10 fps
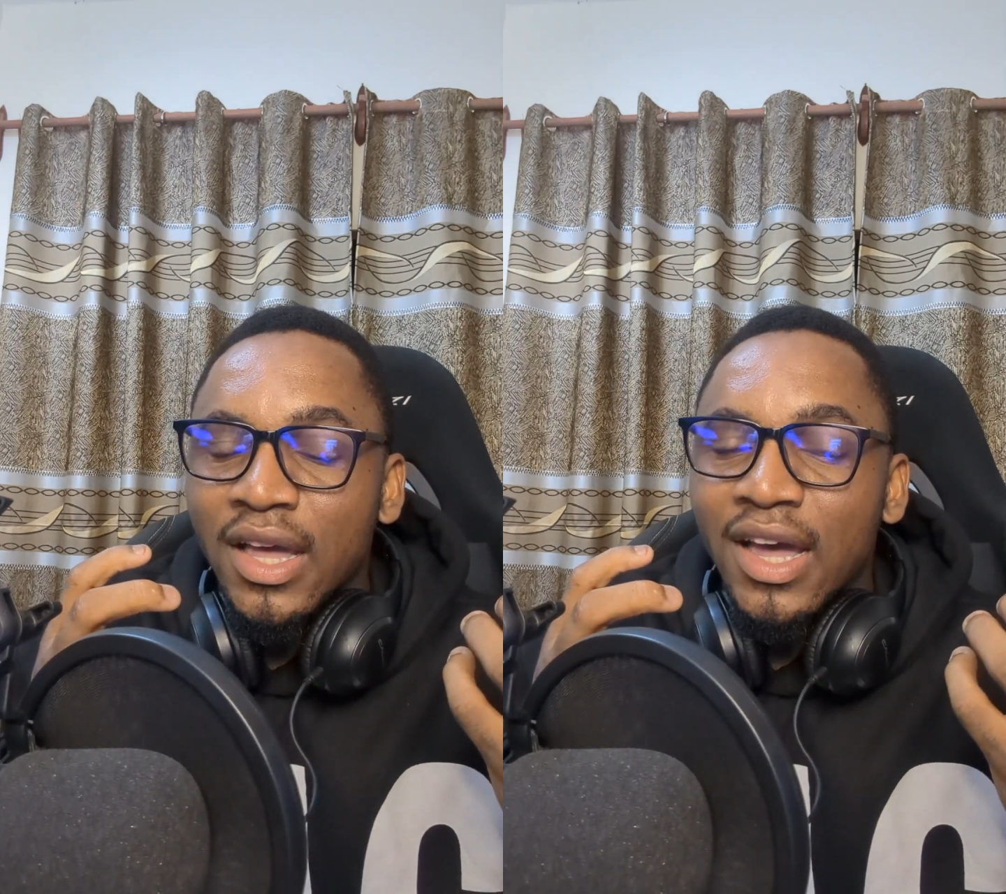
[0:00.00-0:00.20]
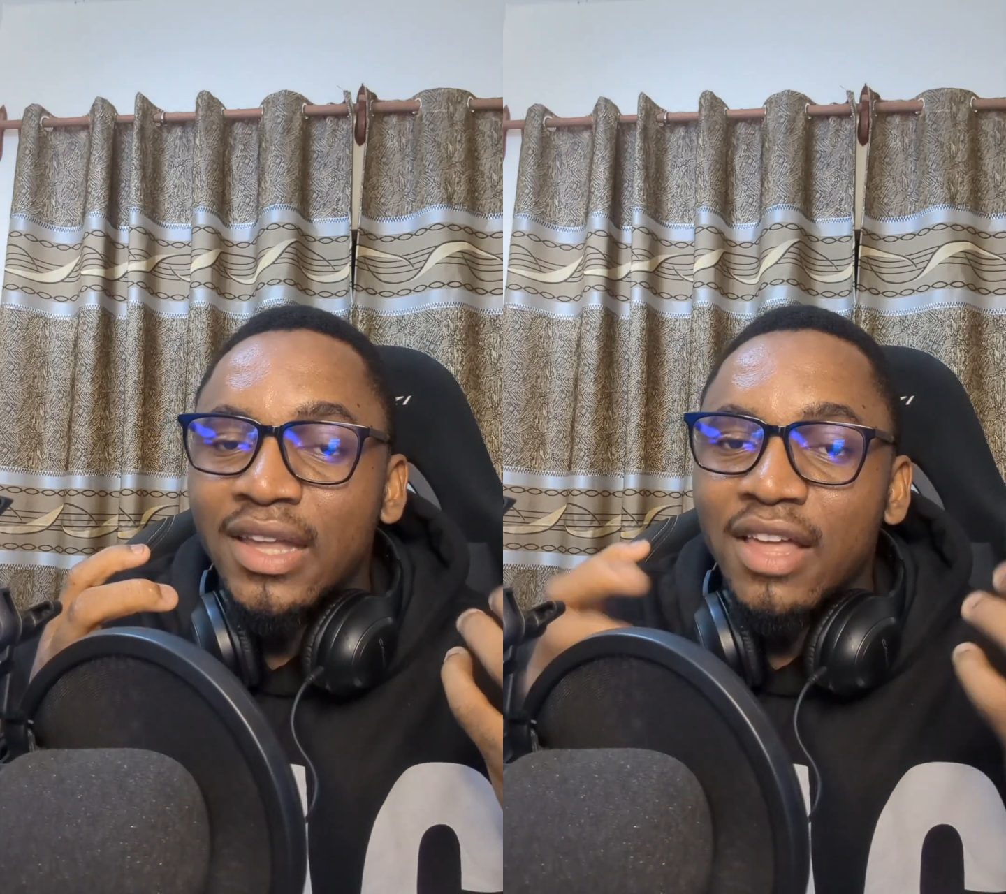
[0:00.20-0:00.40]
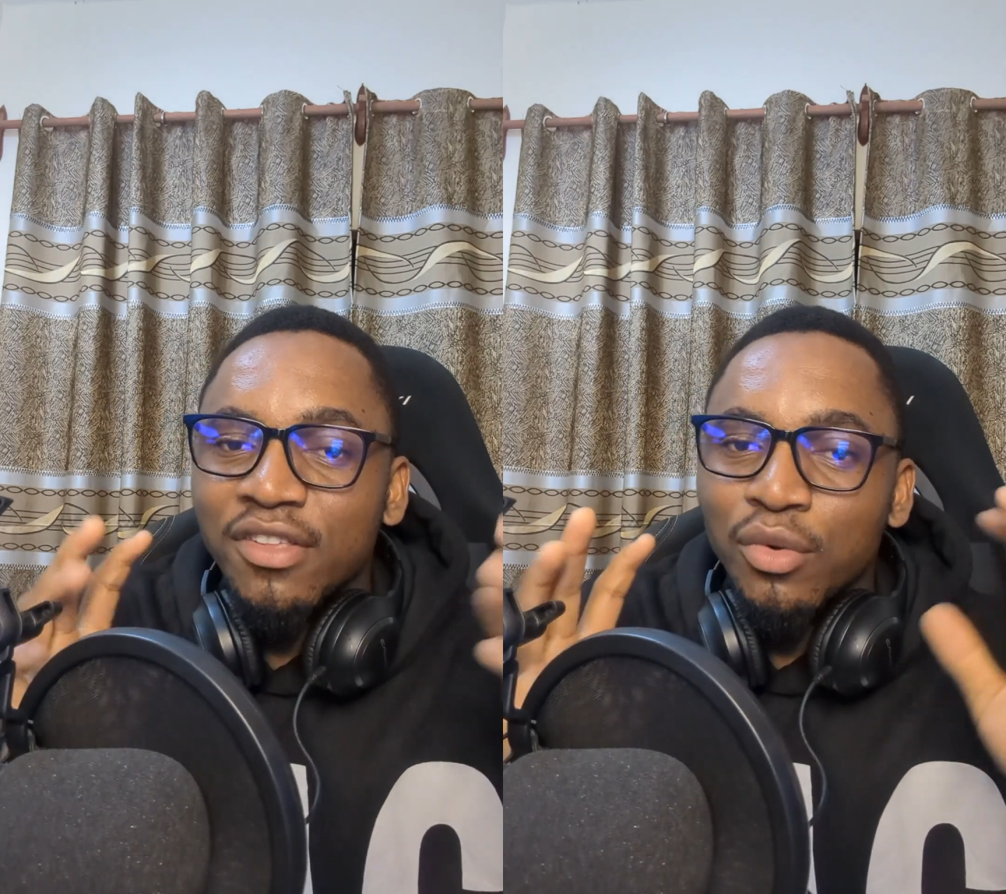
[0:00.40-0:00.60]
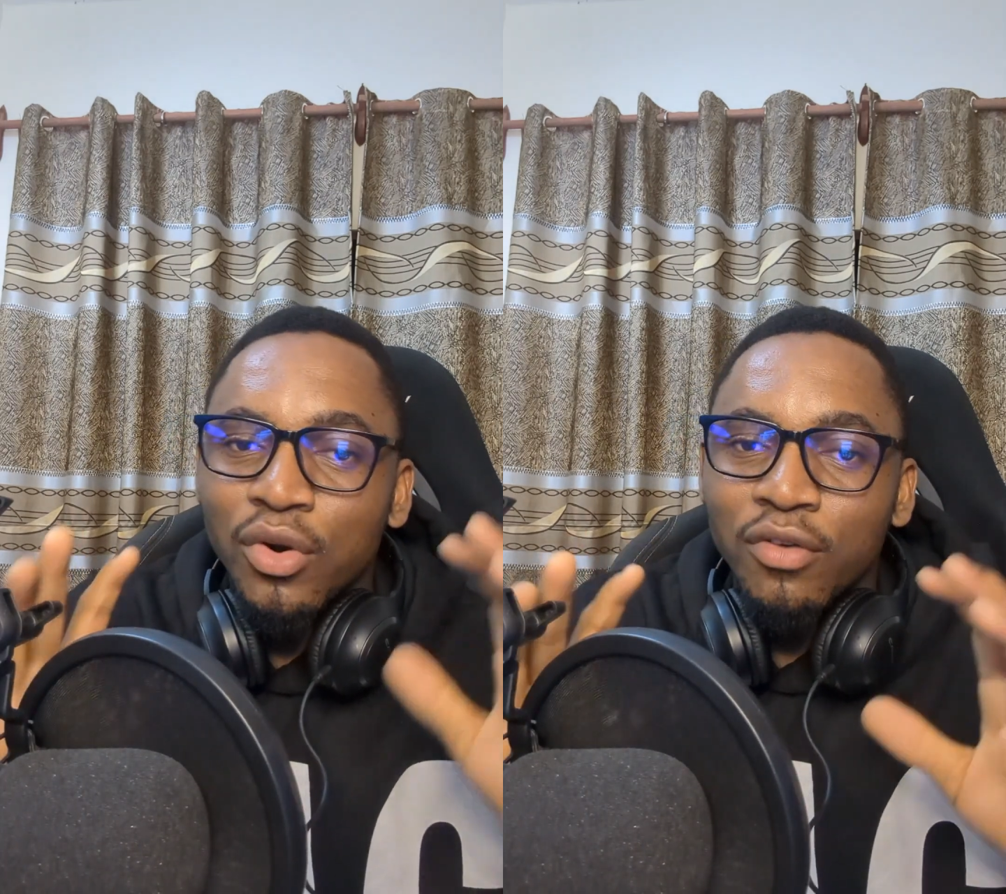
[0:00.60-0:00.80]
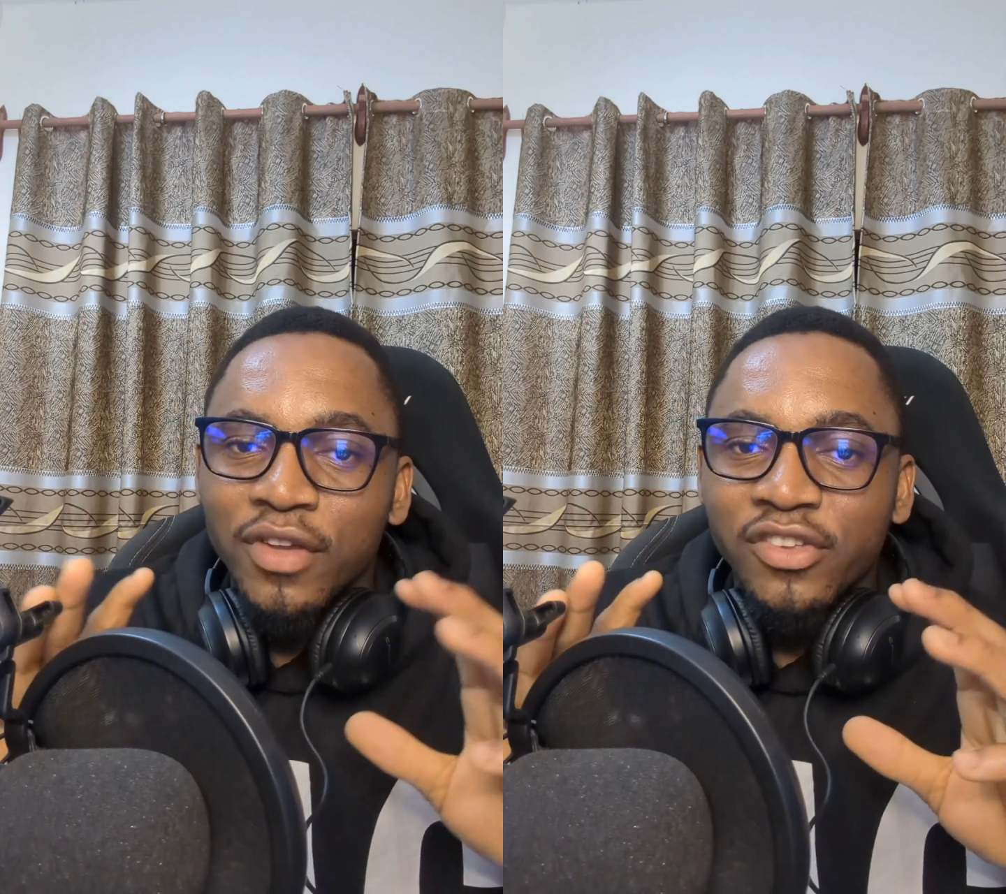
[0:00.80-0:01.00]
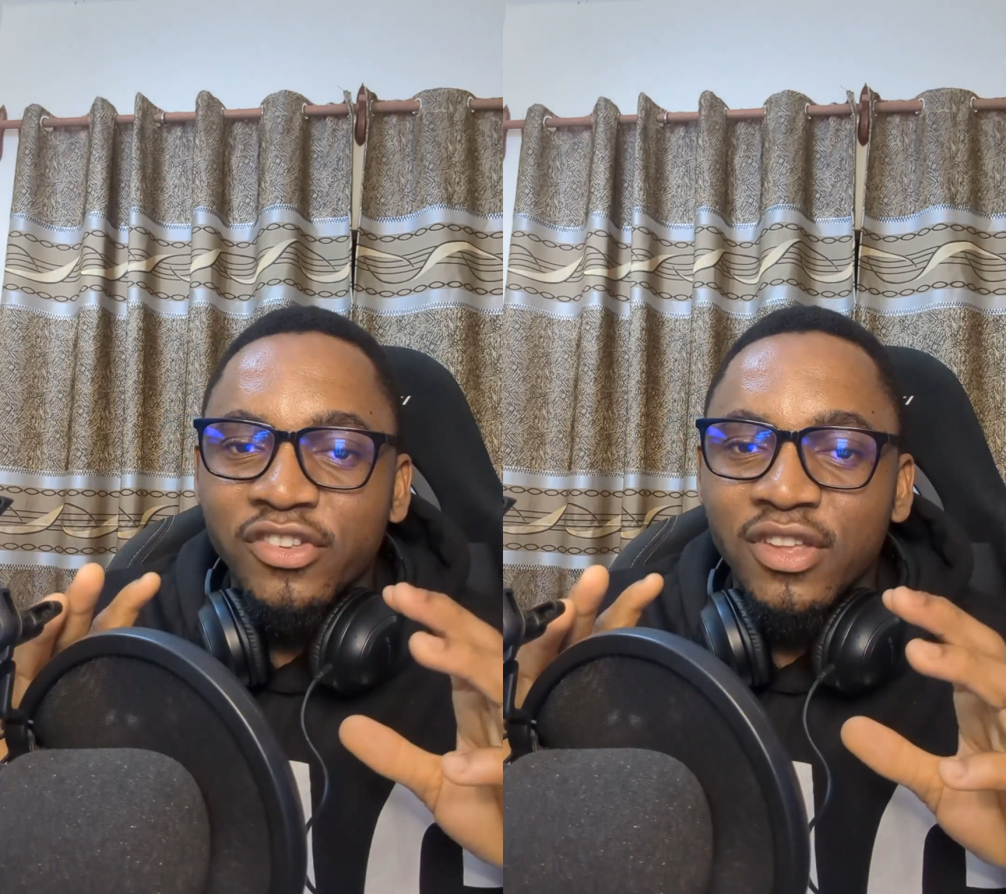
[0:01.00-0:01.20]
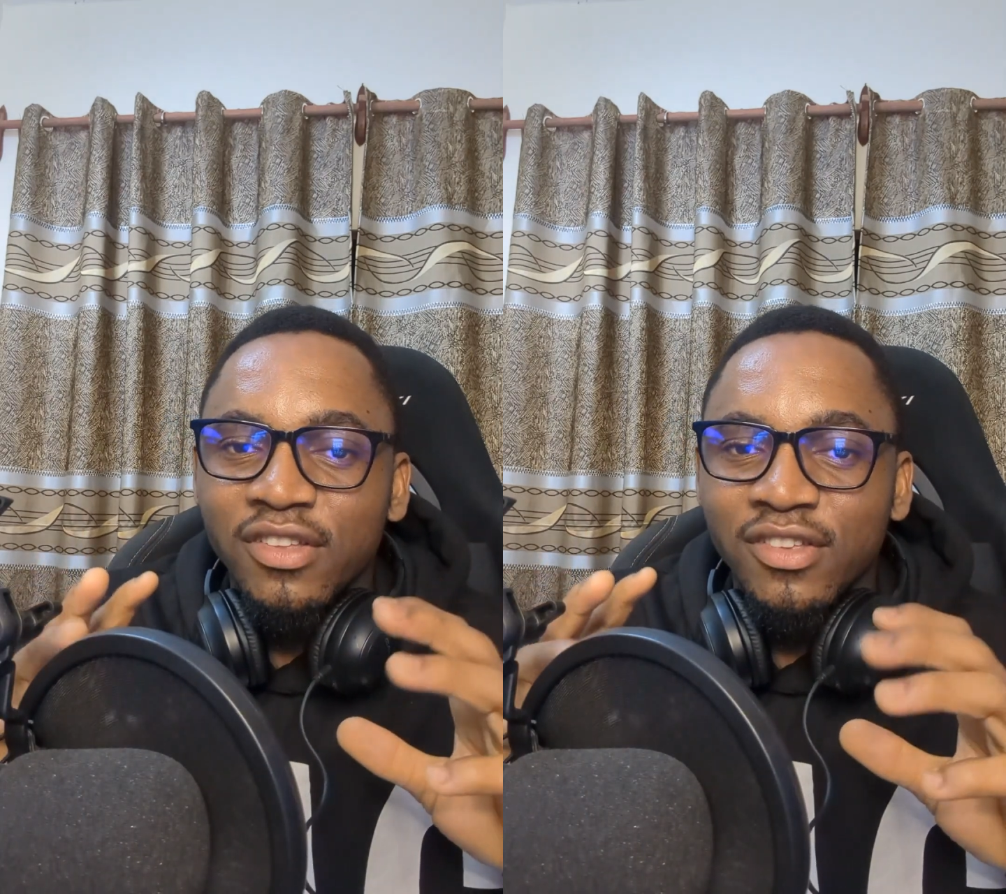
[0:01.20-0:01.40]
And that's the work of Nginx.